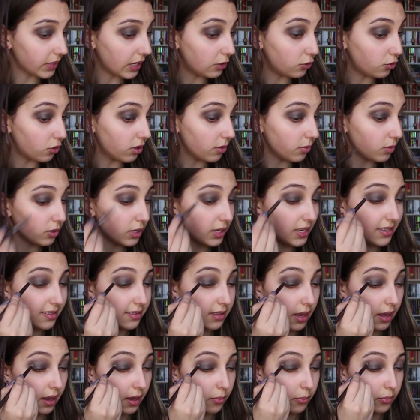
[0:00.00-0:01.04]
adorable. He's
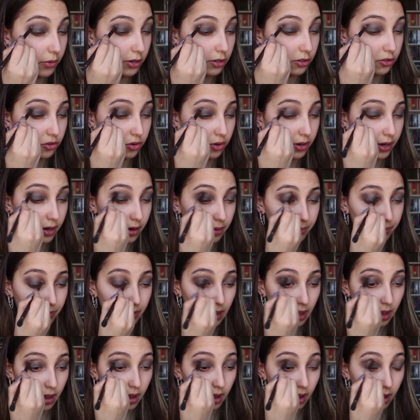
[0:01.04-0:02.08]
a British Shorthair.
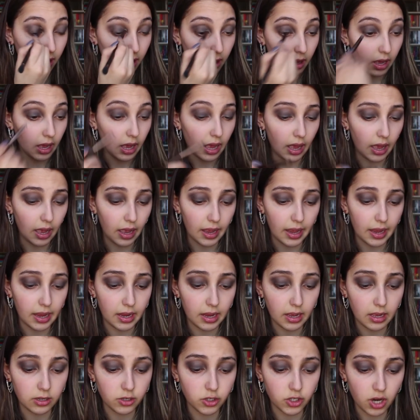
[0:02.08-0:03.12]

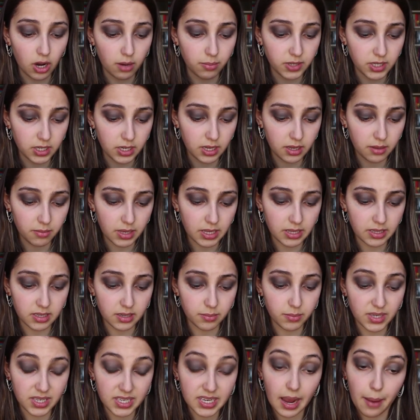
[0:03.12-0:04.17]
I adopted him in
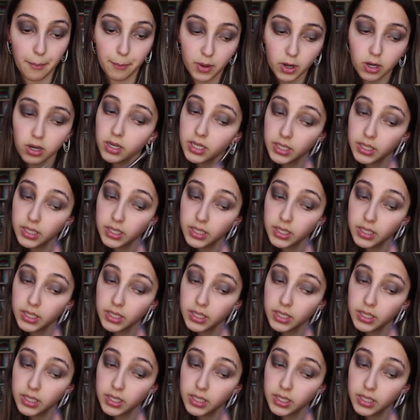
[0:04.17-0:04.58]
September.